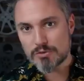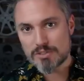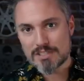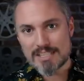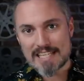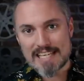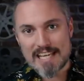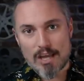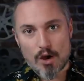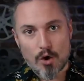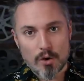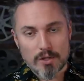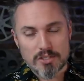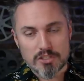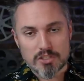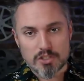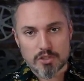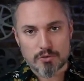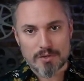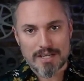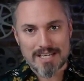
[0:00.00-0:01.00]
see on
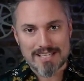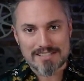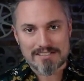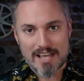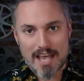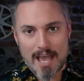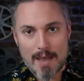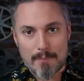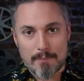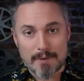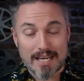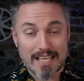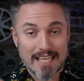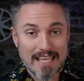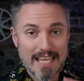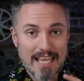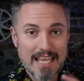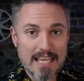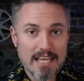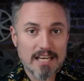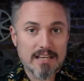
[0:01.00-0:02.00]
screen is
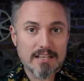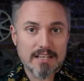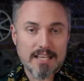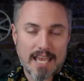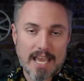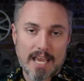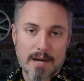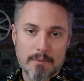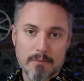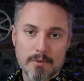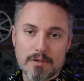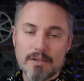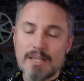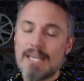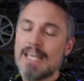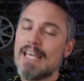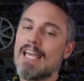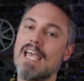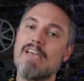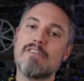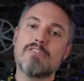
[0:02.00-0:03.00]
happening in camera,
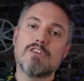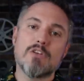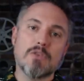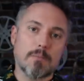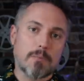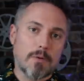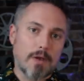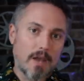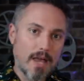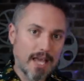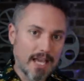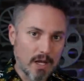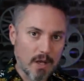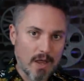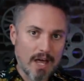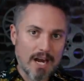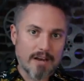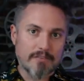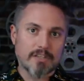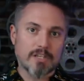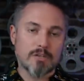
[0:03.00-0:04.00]
even though they're playing a
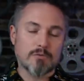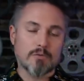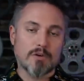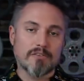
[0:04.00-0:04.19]
lot of it in